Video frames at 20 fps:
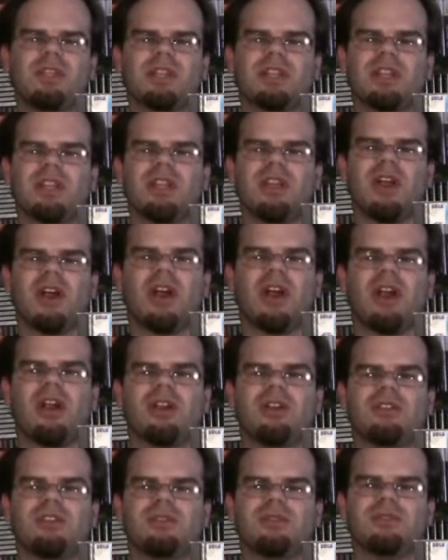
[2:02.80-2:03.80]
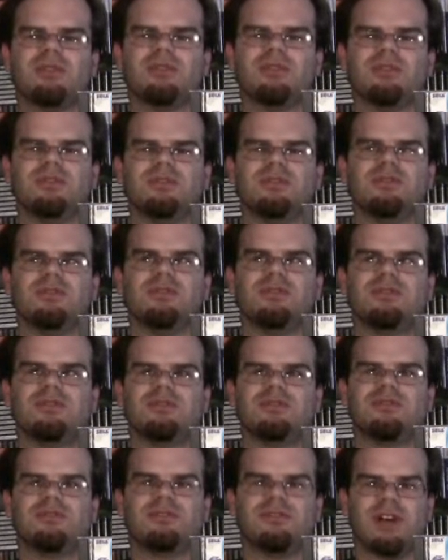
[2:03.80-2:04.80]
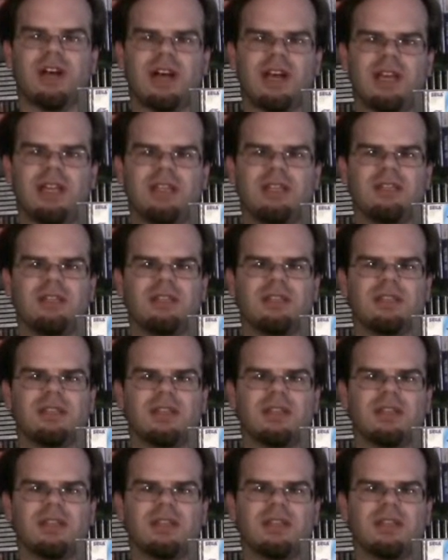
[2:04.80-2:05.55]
particularly hard to find